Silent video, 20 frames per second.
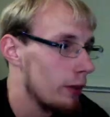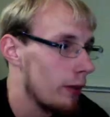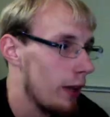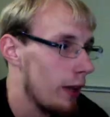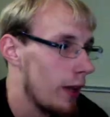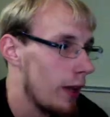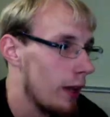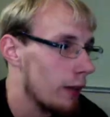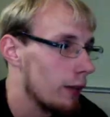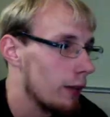
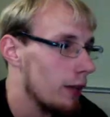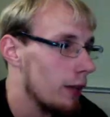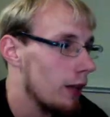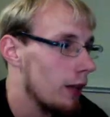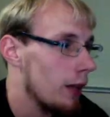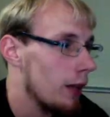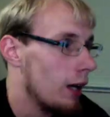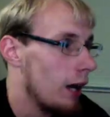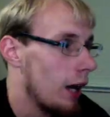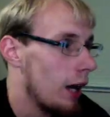that,
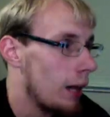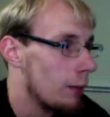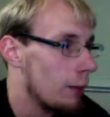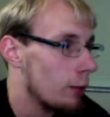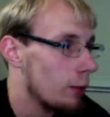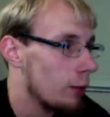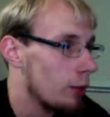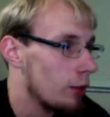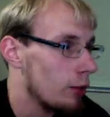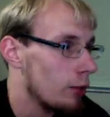I'm
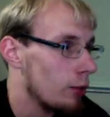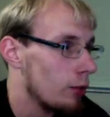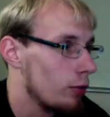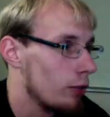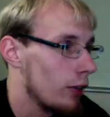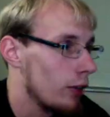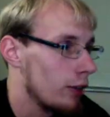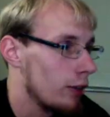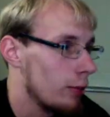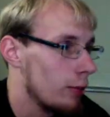going to
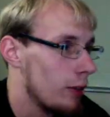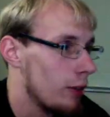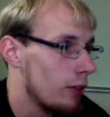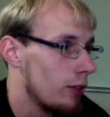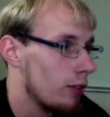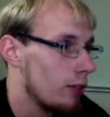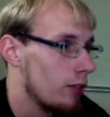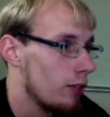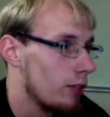select some edges.